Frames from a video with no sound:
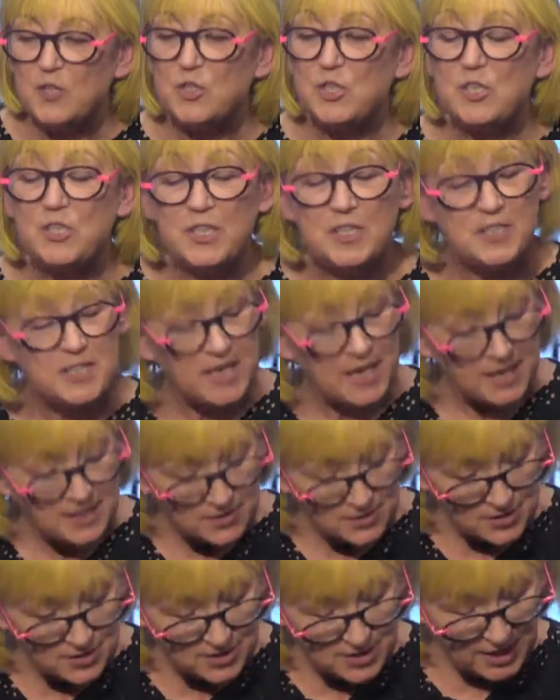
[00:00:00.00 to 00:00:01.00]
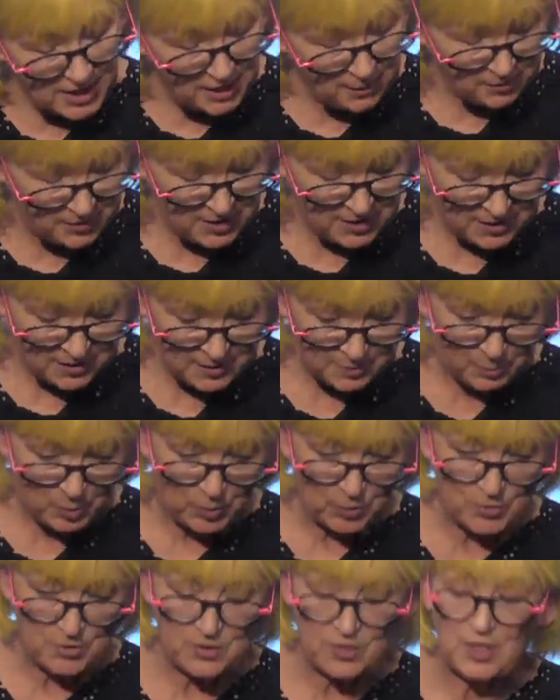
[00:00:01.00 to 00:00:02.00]
she did tend to take things
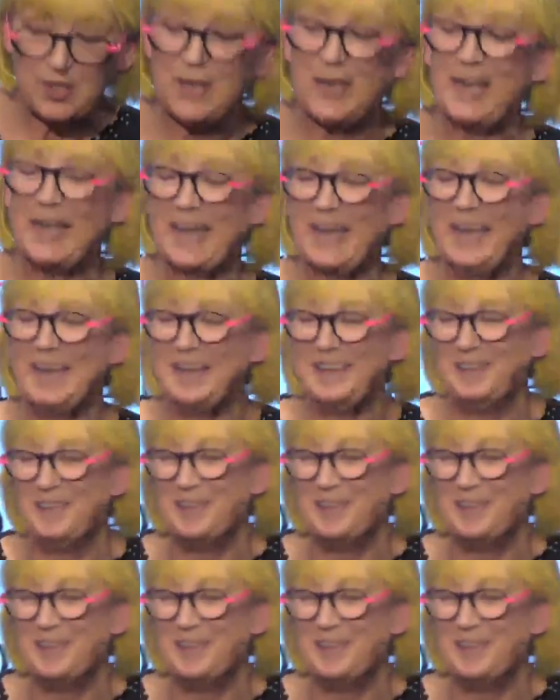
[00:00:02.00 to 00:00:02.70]
personally.